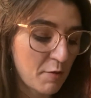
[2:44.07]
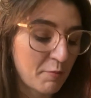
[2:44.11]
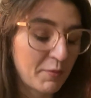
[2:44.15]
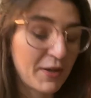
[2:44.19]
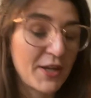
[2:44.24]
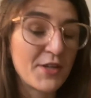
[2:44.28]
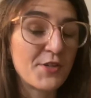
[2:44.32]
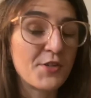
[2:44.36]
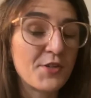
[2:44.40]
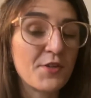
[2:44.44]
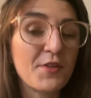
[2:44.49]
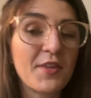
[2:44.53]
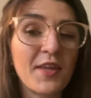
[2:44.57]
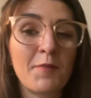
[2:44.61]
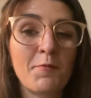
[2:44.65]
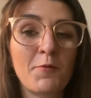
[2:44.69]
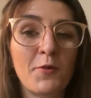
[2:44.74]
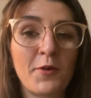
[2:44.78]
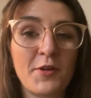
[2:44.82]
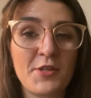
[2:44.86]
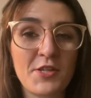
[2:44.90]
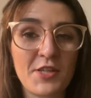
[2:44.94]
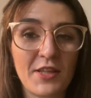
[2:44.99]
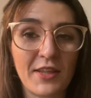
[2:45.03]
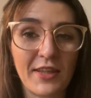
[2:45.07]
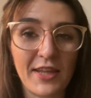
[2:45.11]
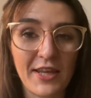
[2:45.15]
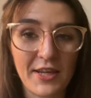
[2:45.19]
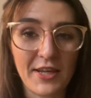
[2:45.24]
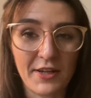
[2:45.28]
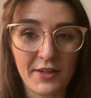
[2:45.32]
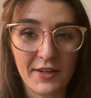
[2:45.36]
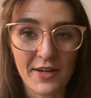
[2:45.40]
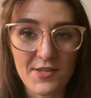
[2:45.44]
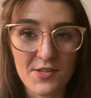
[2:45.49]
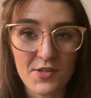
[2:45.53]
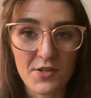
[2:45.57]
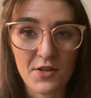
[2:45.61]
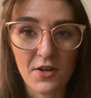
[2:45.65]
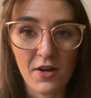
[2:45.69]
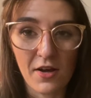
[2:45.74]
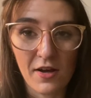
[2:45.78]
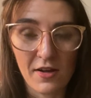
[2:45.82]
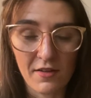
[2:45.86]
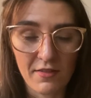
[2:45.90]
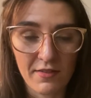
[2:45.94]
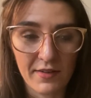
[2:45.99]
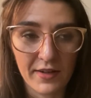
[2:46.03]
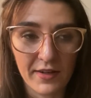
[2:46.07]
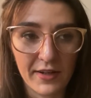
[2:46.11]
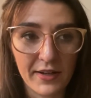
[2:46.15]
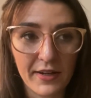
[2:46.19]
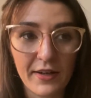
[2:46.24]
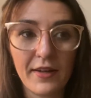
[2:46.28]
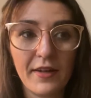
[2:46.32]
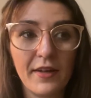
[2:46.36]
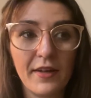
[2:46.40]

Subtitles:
But I do think I'm going to like her as an author,